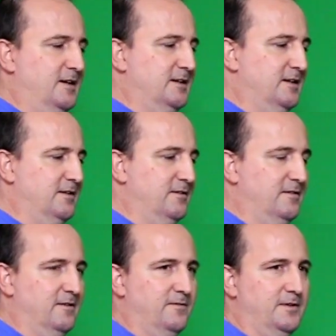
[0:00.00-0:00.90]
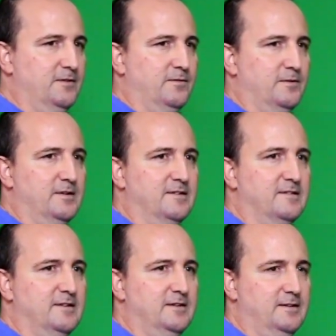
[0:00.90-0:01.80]
kind of get a feel for it and
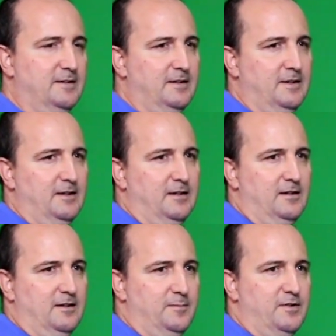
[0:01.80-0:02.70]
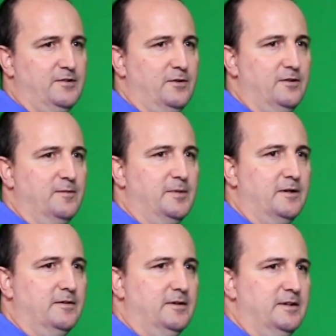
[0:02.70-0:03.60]
see it. I'm going to show you the
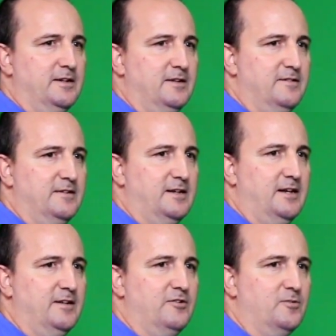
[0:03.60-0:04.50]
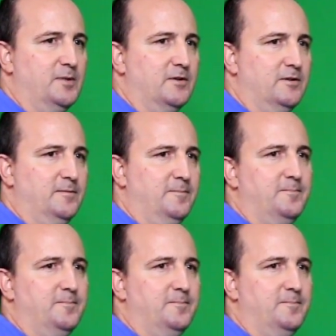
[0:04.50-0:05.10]
mirror. It is an eight inch mirror.